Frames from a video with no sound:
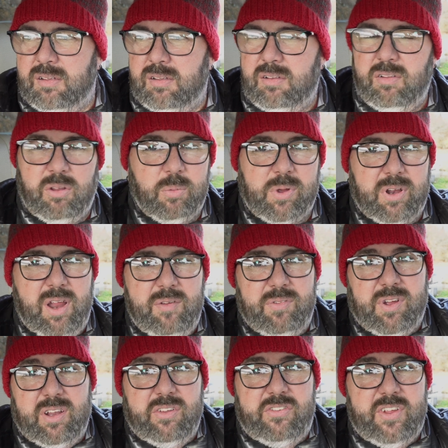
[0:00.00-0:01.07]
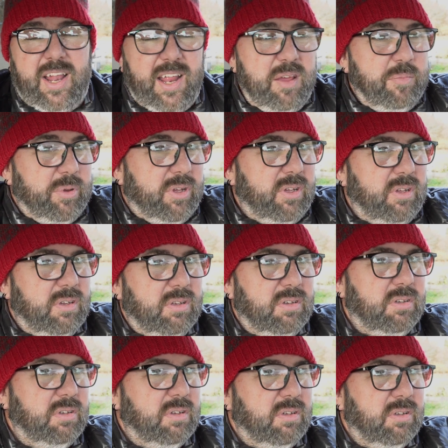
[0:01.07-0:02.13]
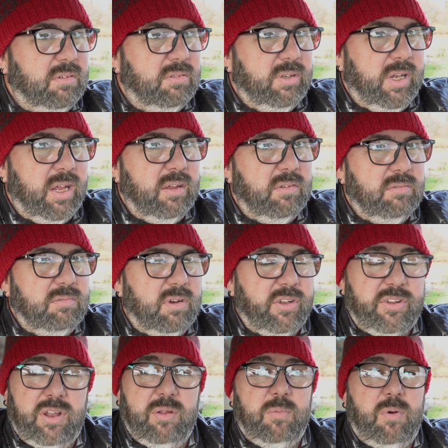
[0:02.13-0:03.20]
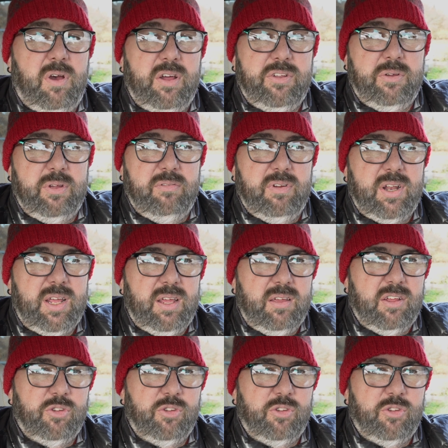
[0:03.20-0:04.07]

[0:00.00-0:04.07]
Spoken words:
Not that we're ever going to sell it, but you know, I don't know why I do it really.